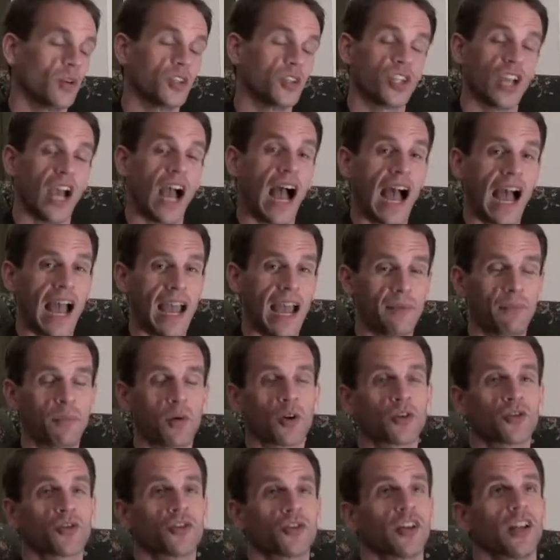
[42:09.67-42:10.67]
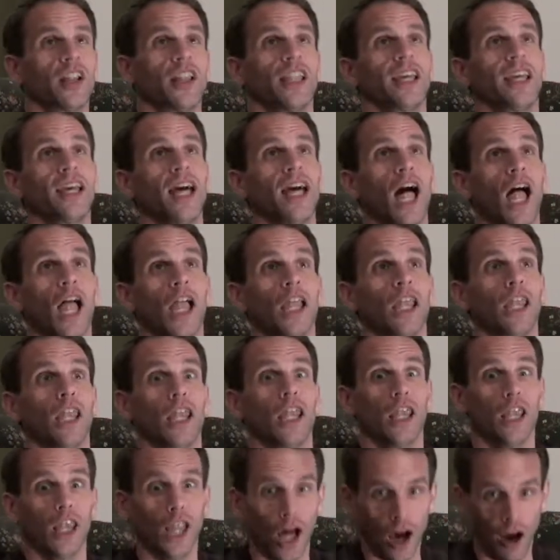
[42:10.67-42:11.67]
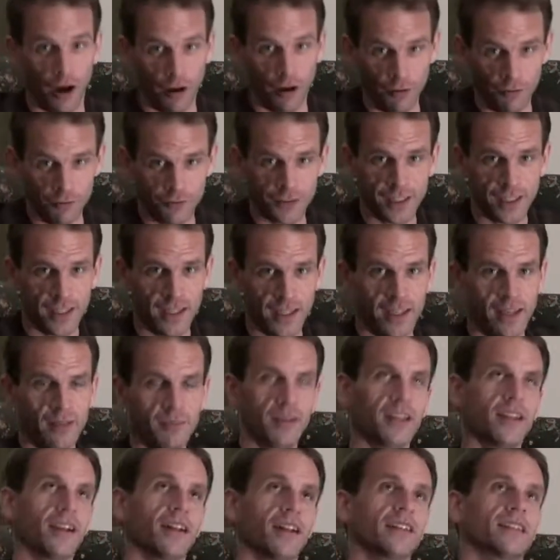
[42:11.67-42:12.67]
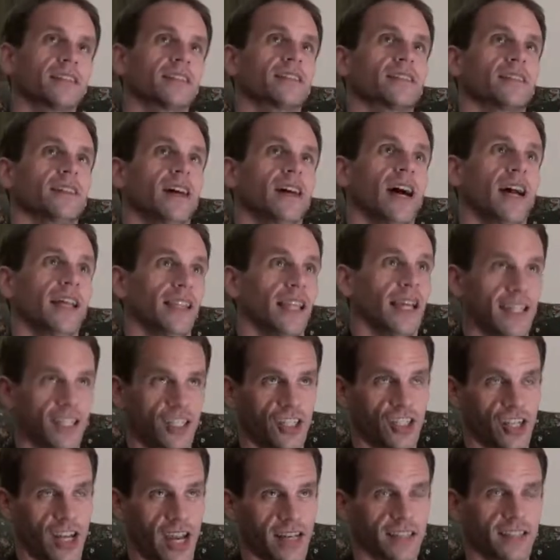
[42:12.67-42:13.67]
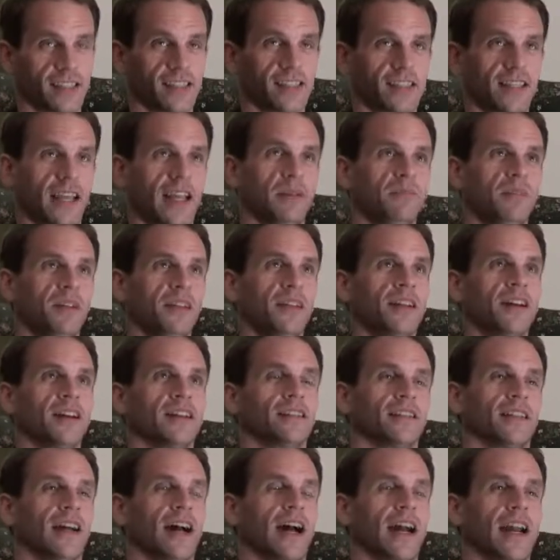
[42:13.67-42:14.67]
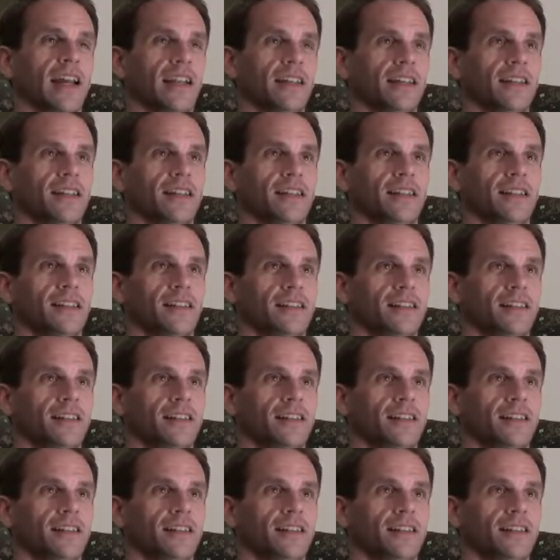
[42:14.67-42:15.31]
which I personally loved because I like chess and because I